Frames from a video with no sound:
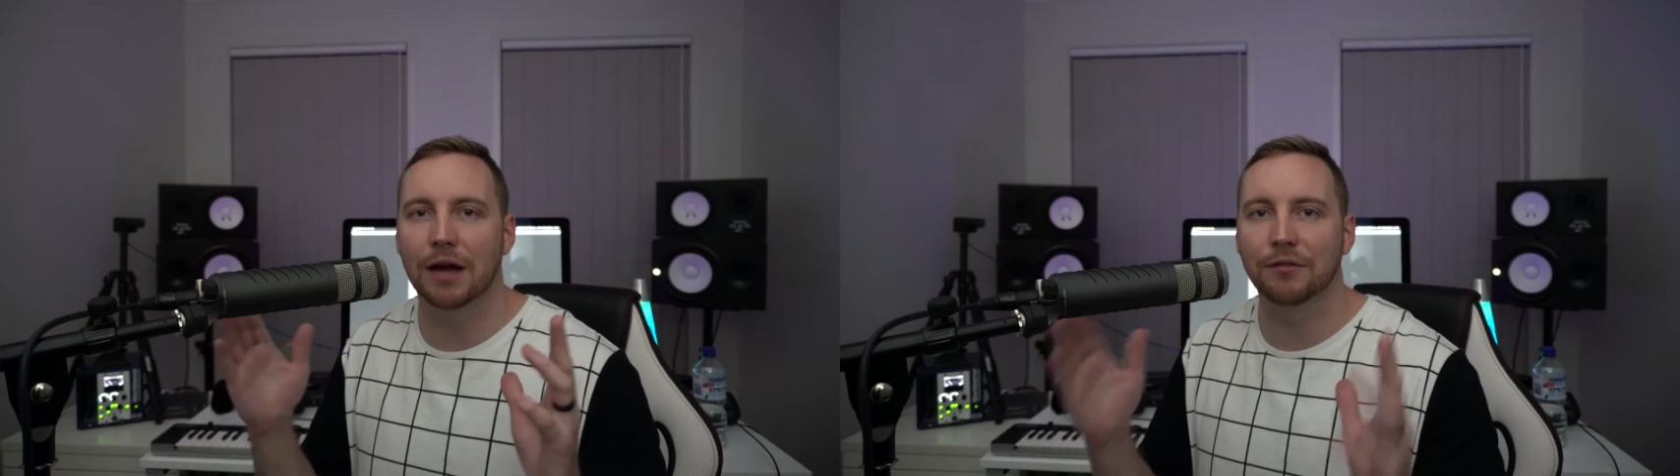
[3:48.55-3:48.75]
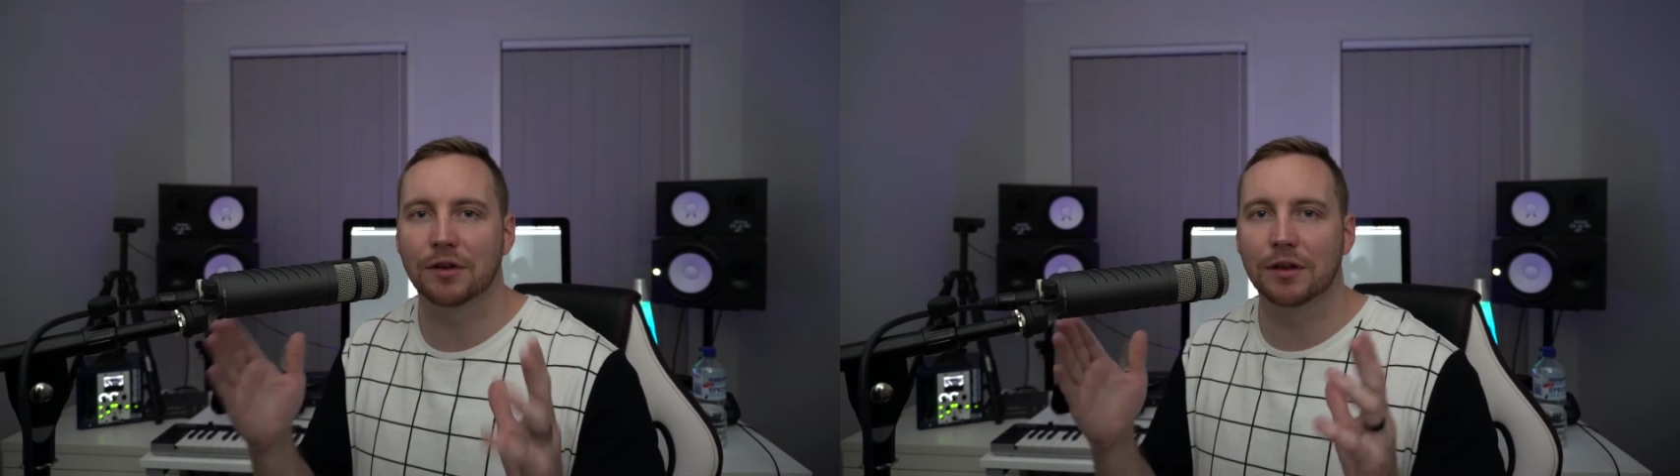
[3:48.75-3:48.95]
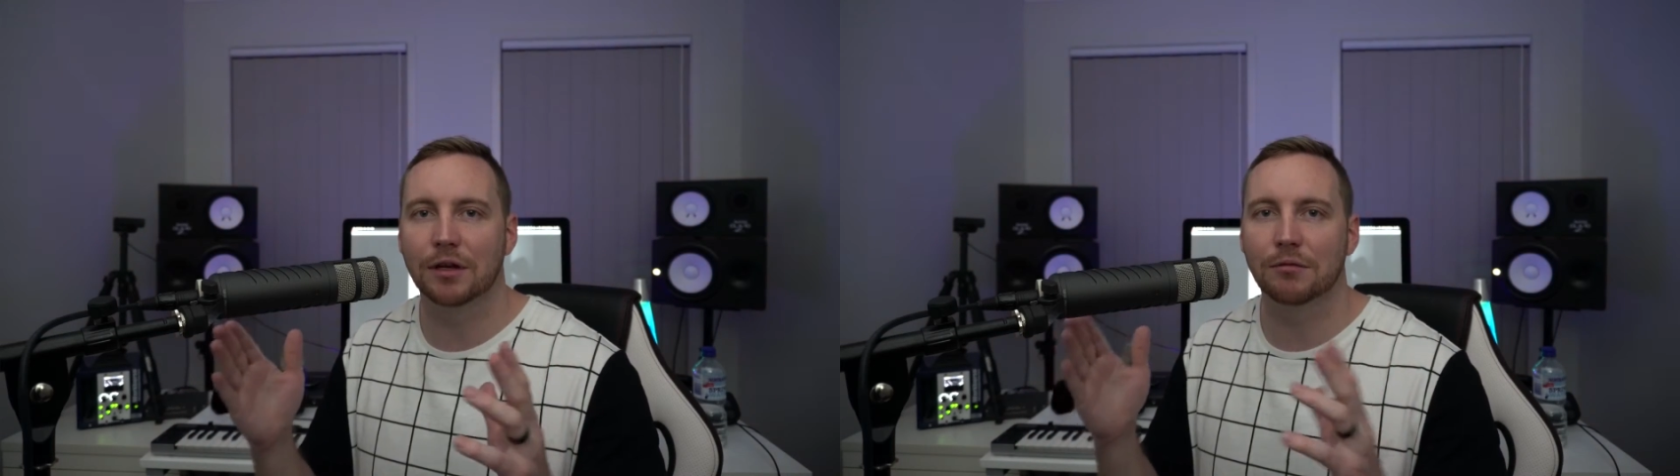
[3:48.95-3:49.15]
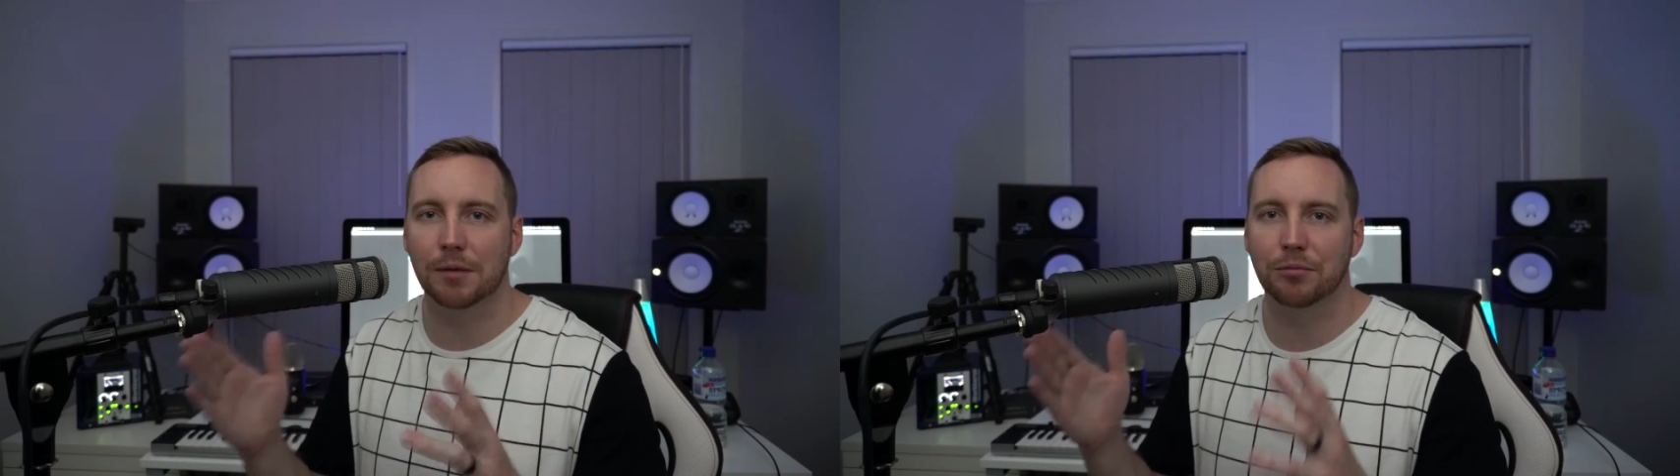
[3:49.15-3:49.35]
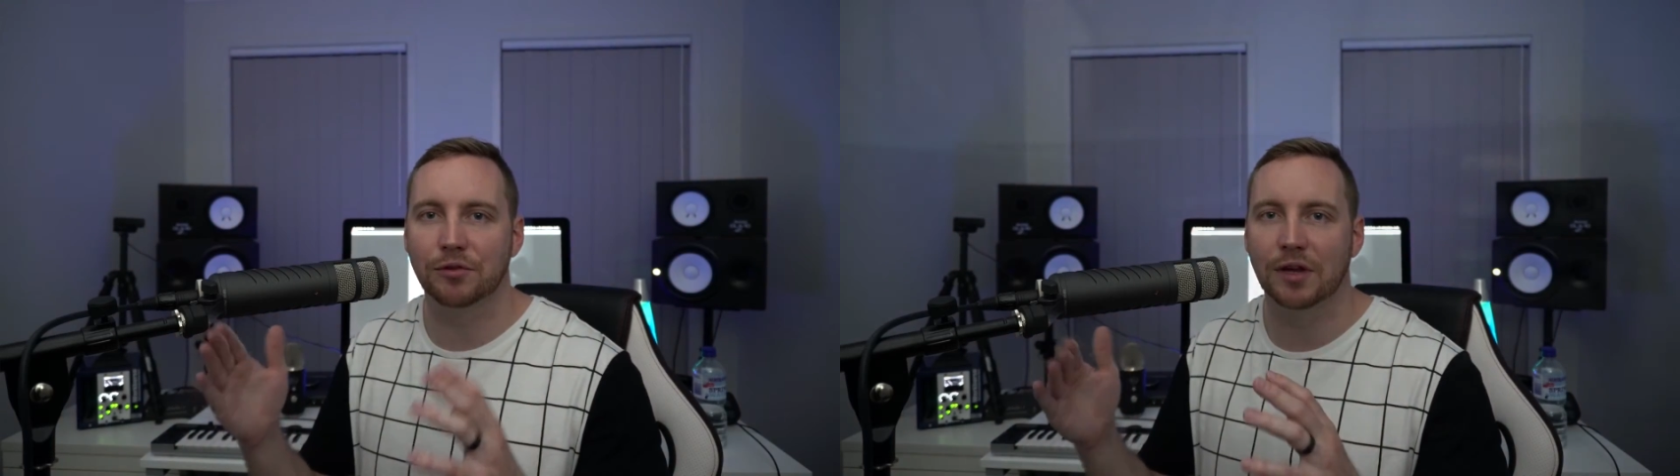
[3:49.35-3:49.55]
have something that
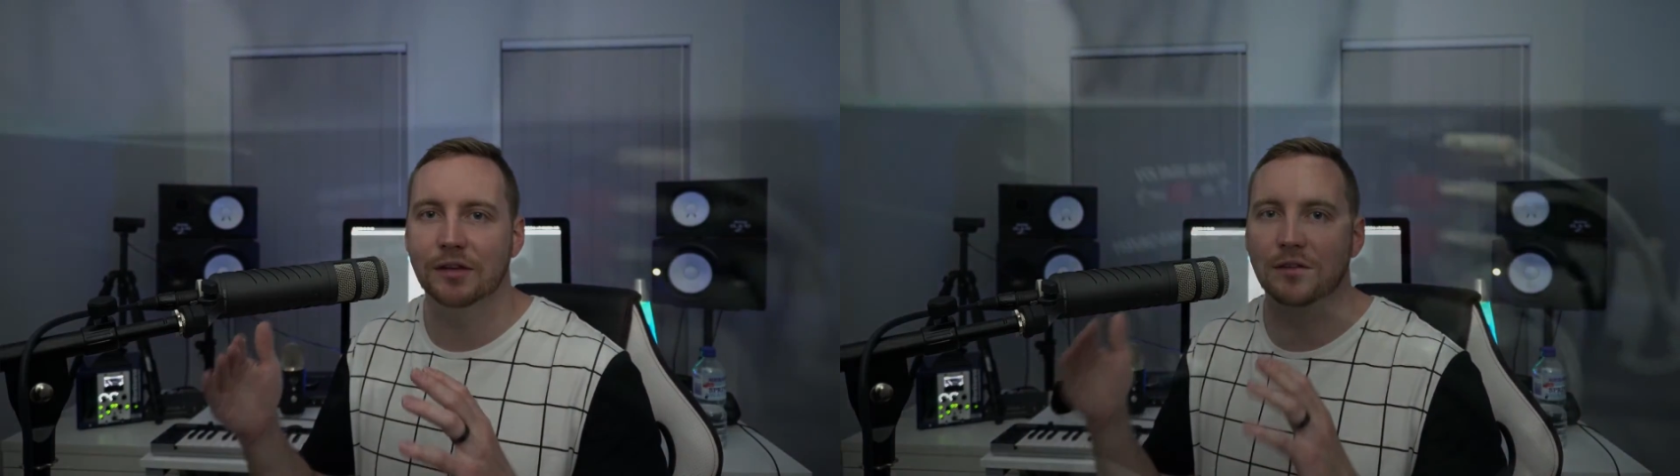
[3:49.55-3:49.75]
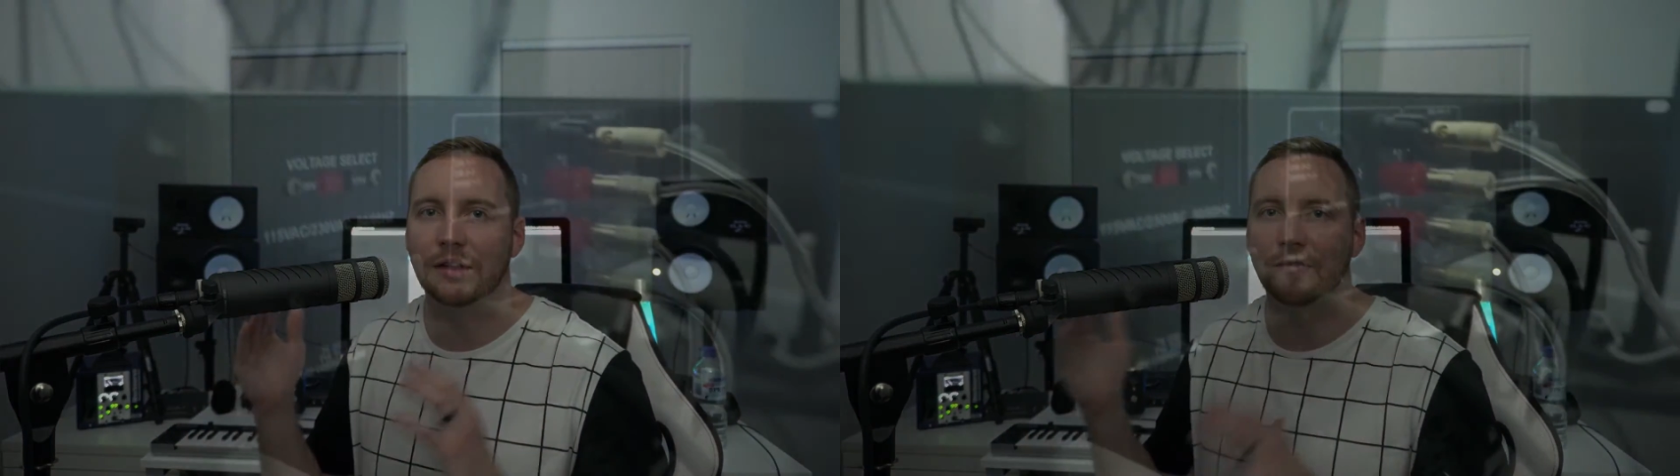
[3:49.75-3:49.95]
represents the